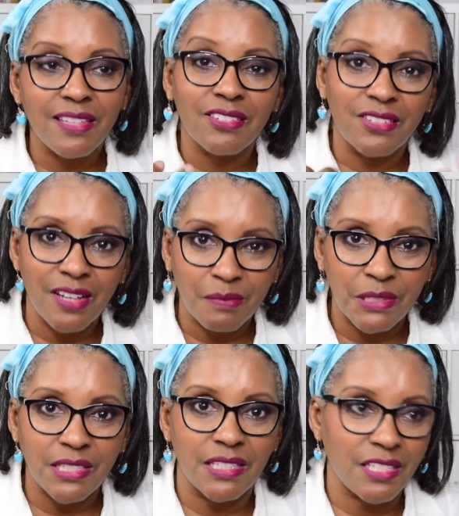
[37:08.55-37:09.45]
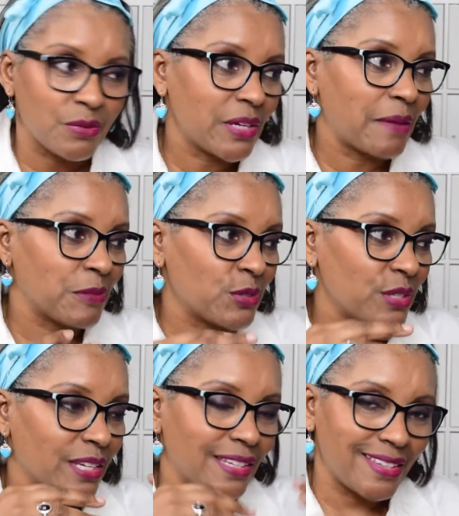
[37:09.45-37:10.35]
you coming to see what I'm
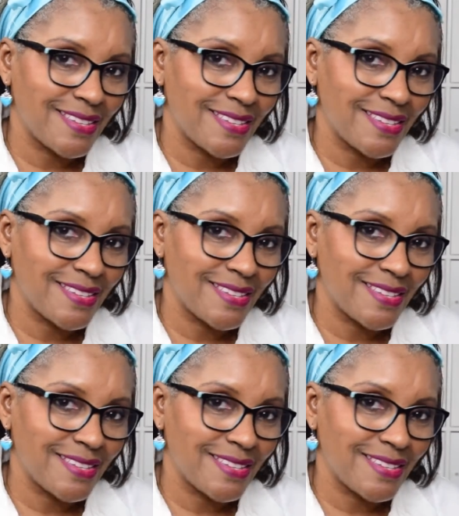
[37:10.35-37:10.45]
doing